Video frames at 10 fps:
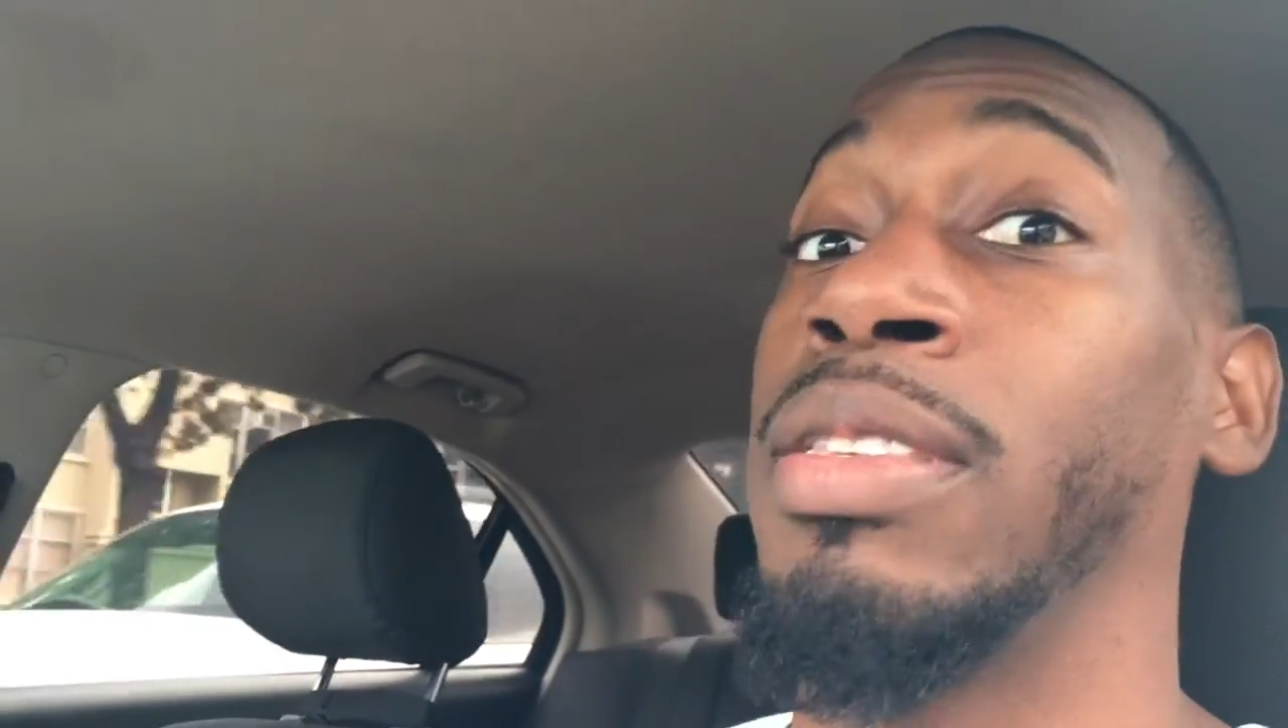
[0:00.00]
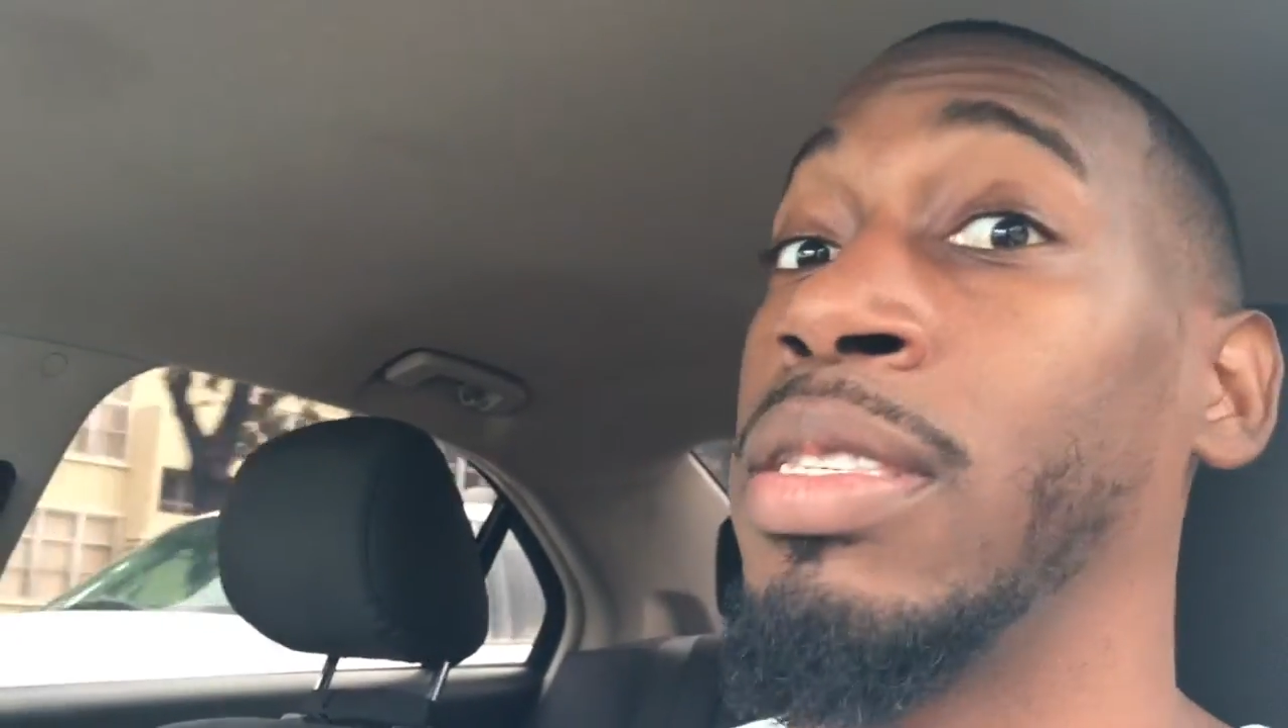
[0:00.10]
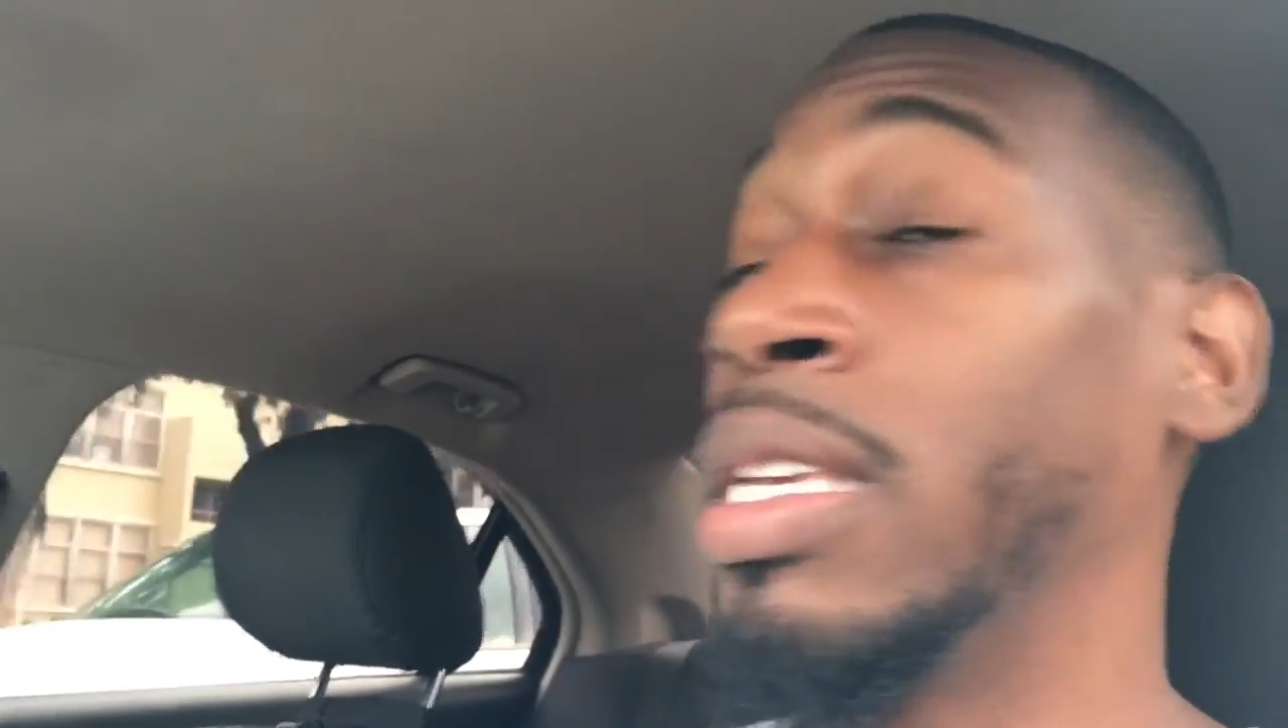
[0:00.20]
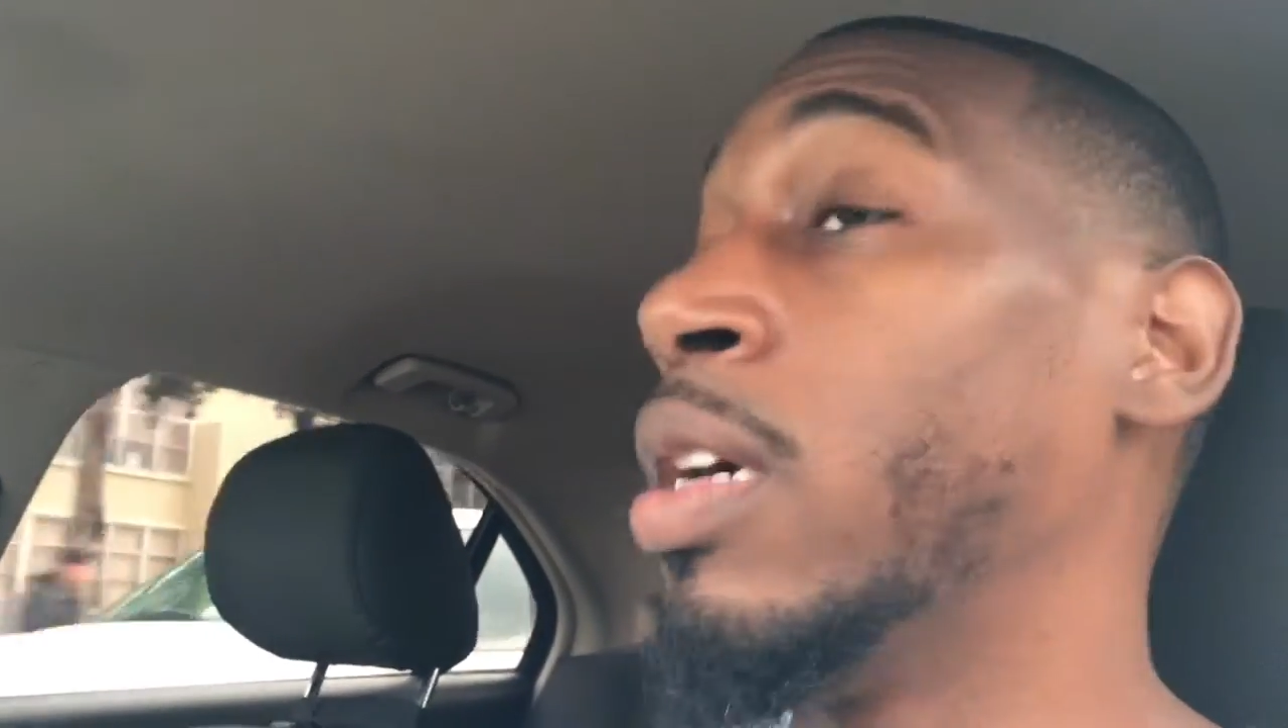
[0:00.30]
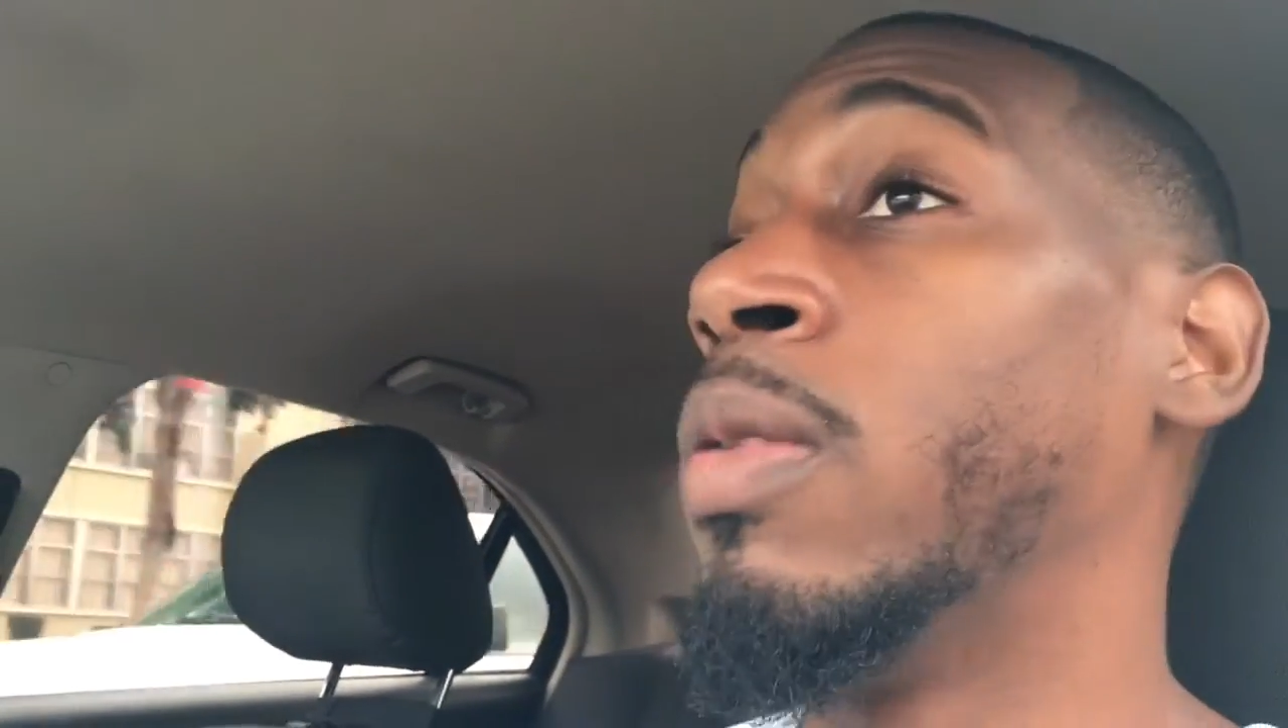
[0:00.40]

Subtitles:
to see